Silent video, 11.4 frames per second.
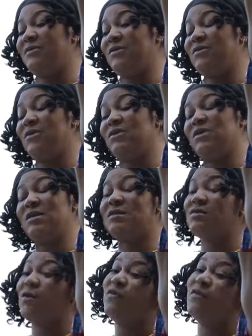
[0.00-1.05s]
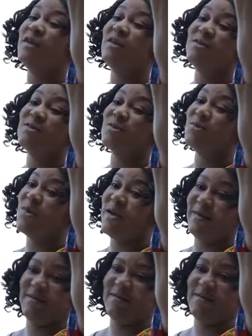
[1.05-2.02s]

Well, Sochi is not feeling too